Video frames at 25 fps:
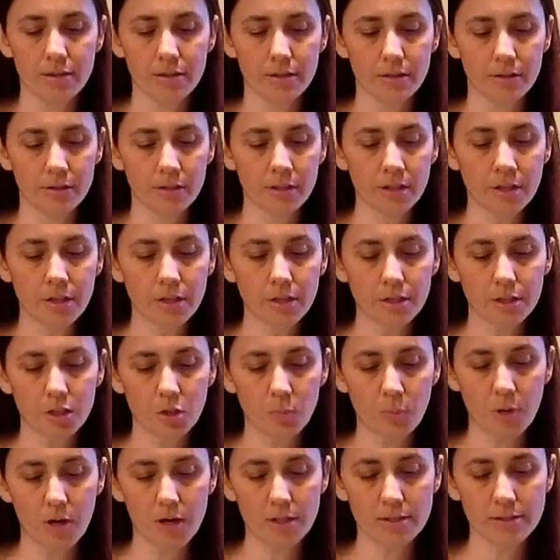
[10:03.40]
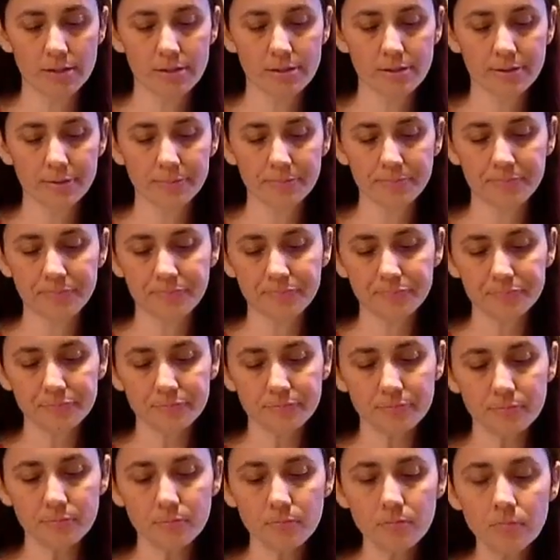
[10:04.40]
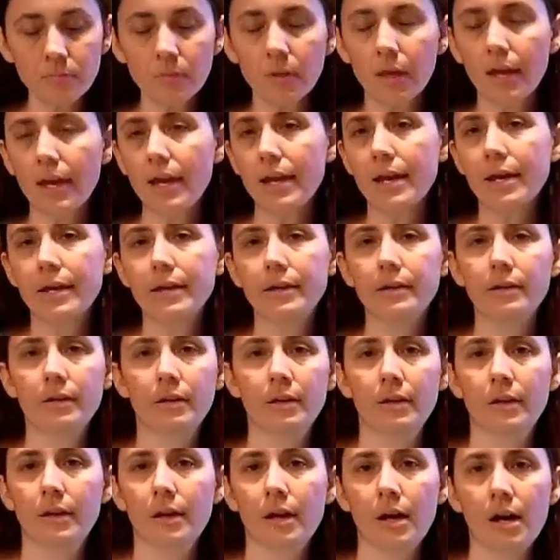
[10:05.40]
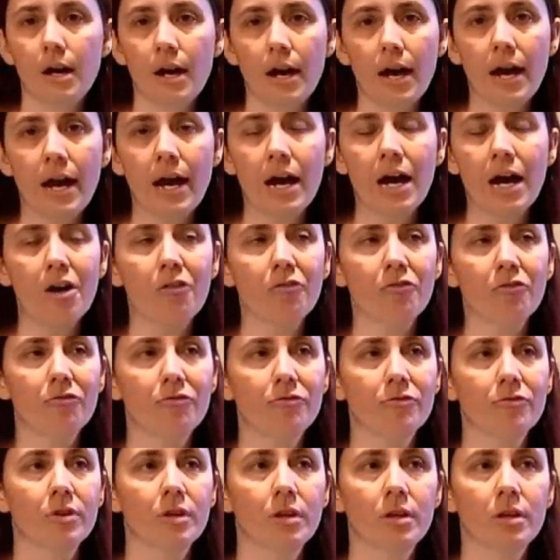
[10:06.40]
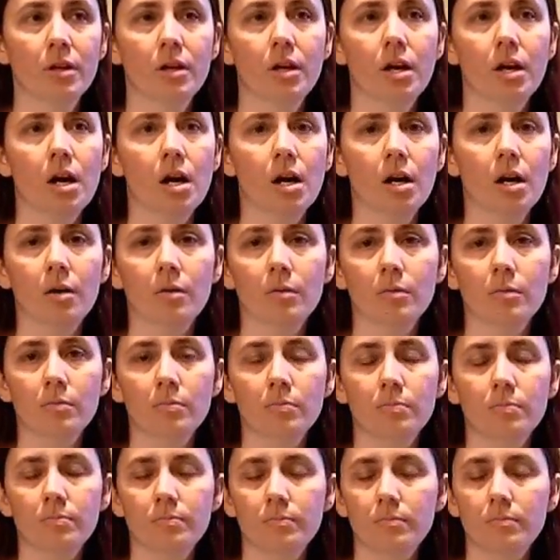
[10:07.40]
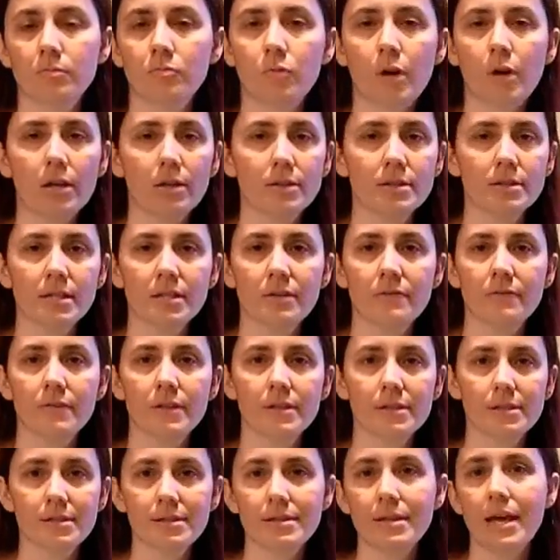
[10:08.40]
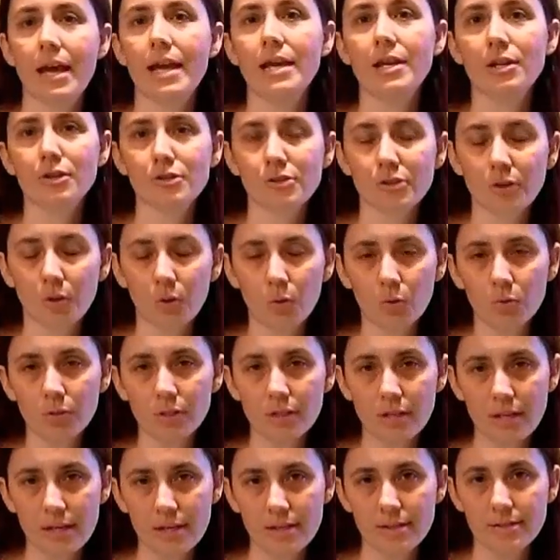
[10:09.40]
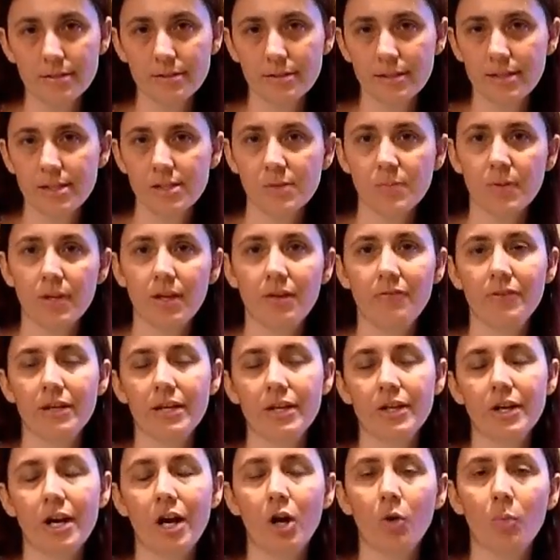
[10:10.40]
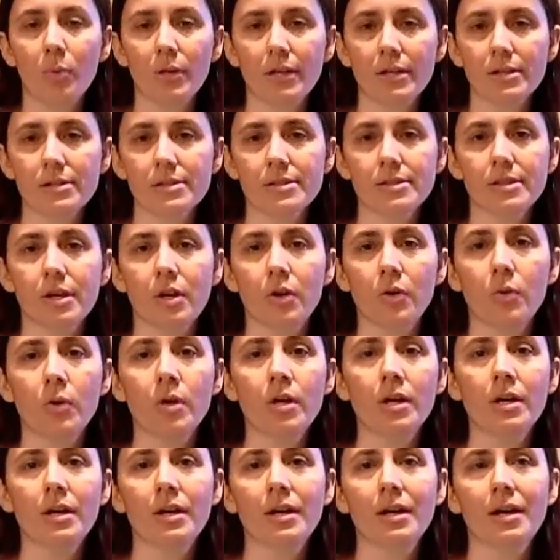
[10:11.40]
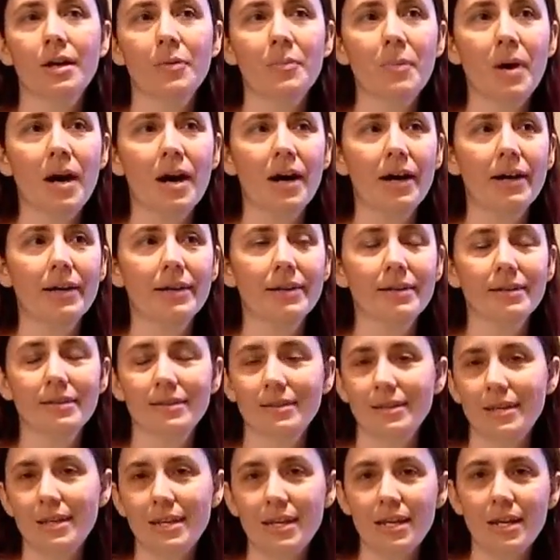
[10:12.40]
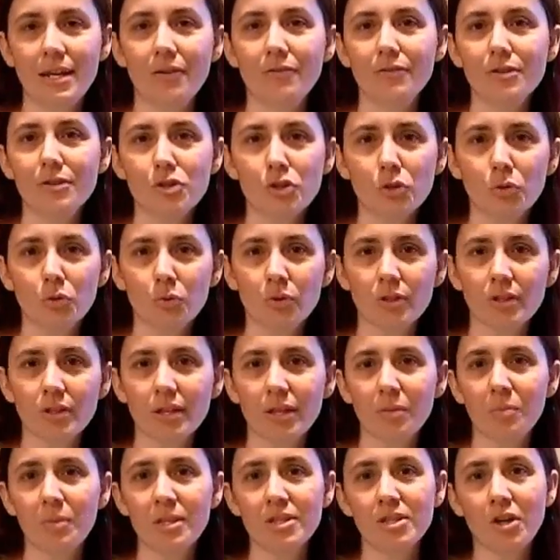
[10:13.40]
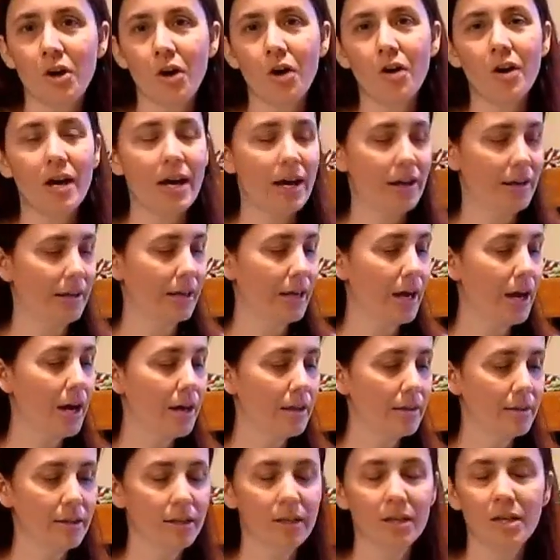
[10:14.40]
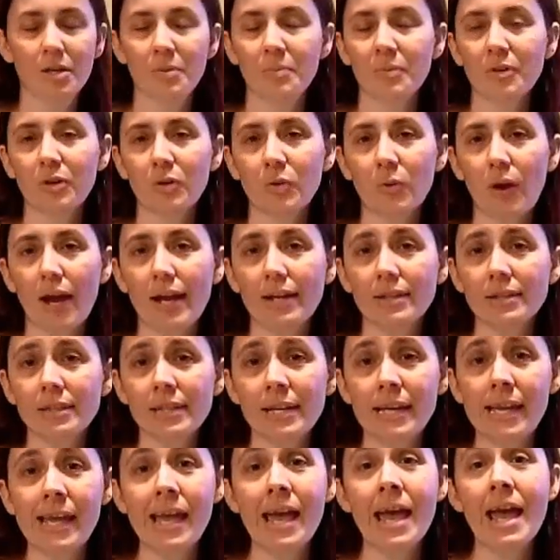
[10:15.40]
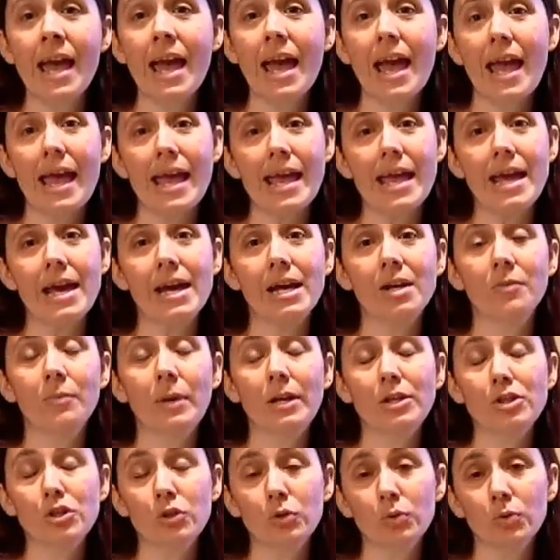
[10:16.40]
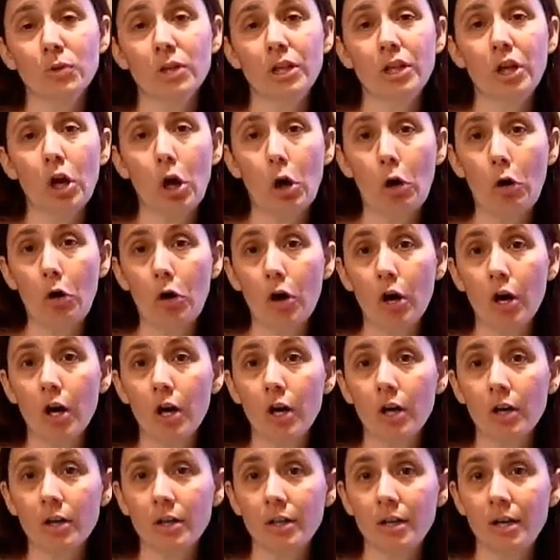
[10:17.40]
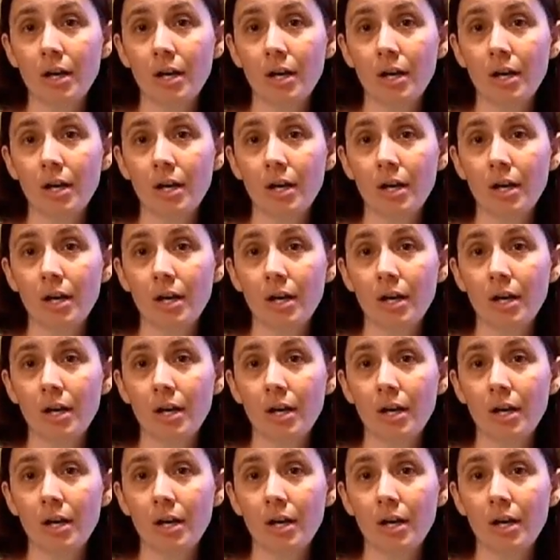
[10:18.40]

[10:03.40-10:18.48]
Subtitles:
the coupons. And have a relative that's 8 years old, and he's been over here helping us. So any of the children can be taught how to cut them correctly, and my children are